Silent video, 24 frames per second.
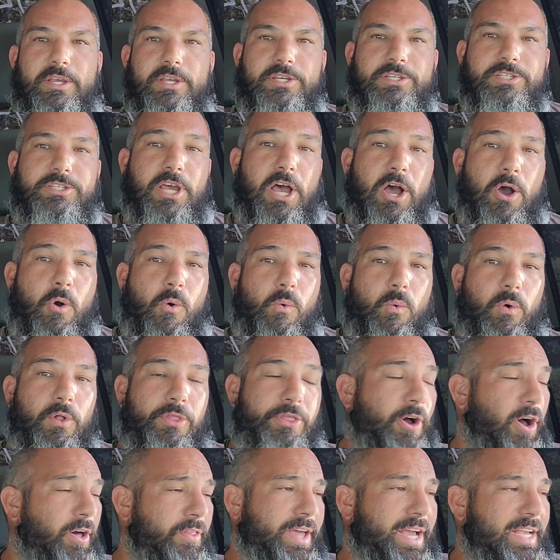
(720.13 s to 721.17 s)
So with
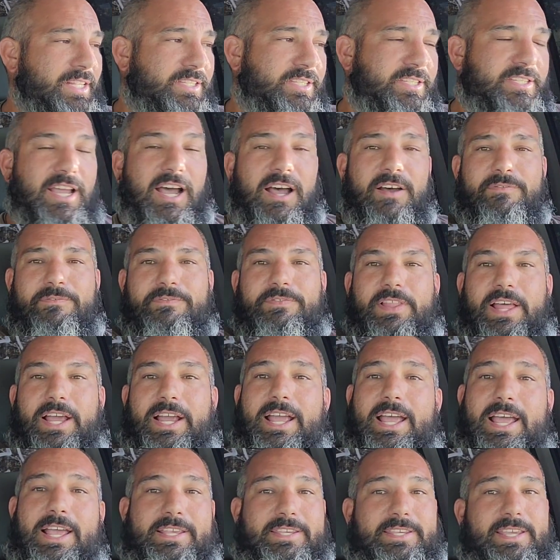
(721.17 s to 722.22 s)
all that stuff, like
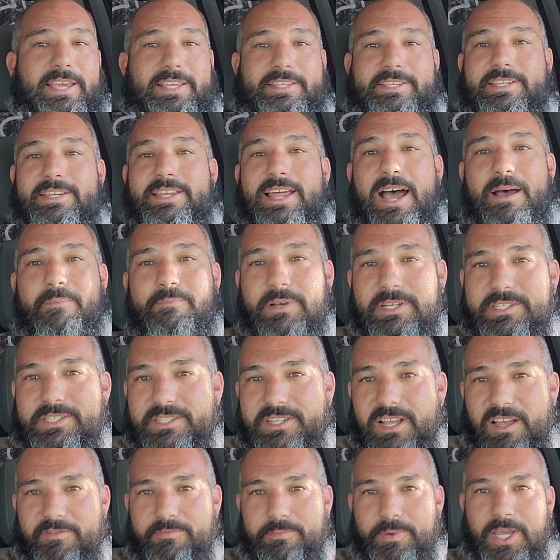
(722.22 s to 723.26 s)
I said, it's not much
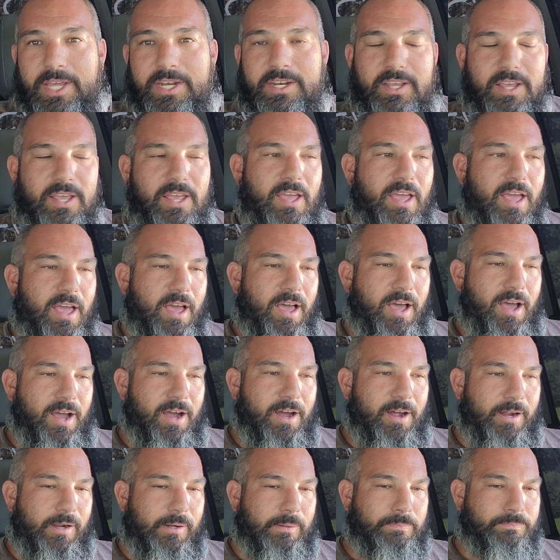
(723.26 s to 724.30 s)
stuff, man.
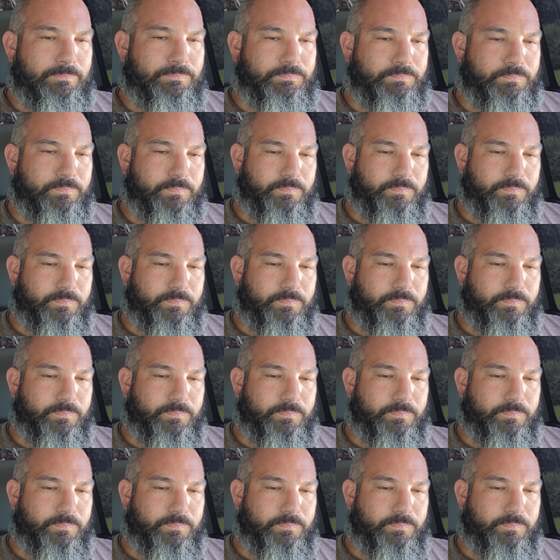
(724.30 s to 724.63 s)
I'll